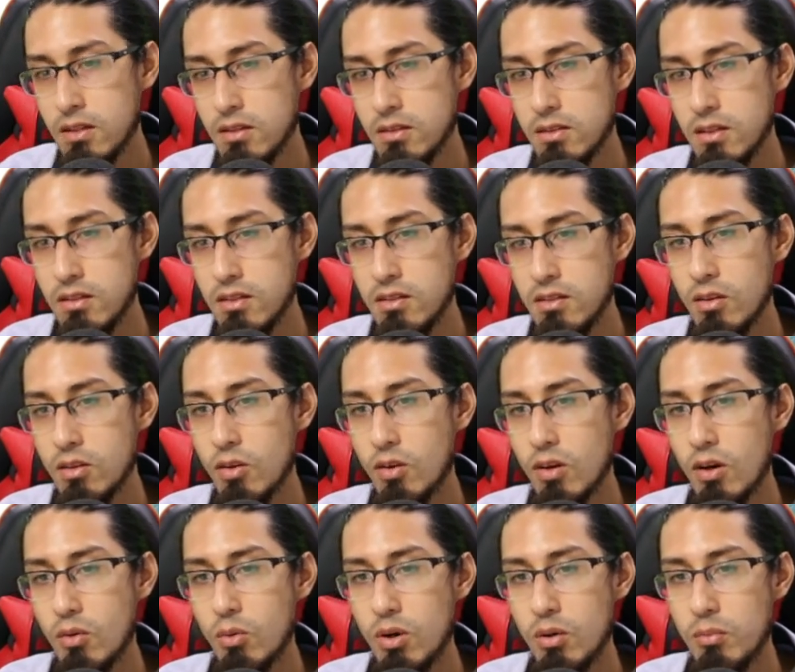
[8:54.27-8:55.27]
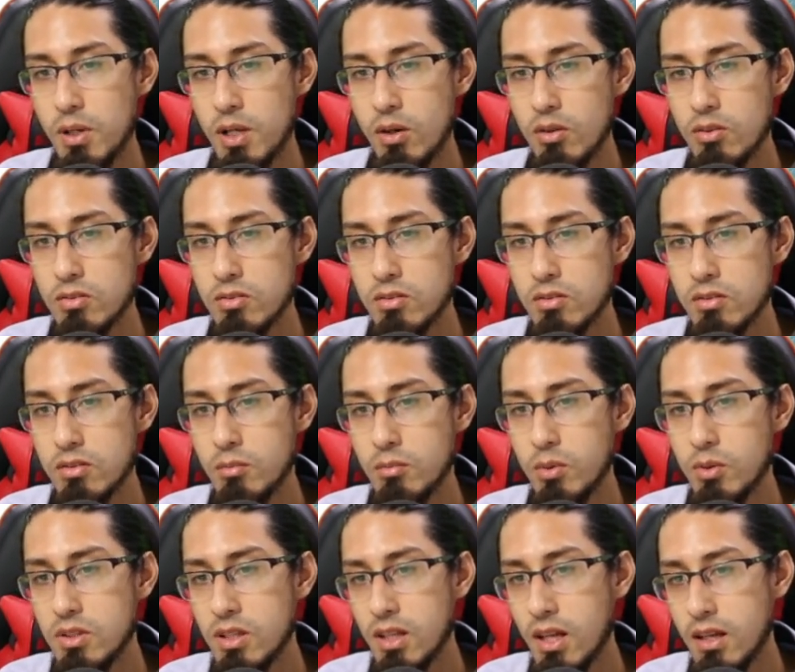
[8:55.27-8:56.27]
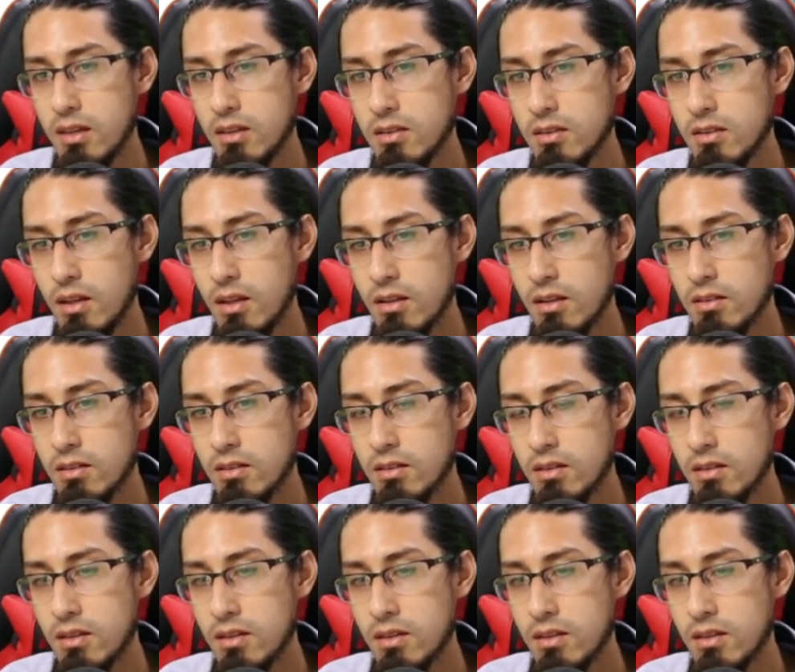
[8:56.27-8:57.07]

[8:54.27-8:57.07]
this is not gonna work because multi-line text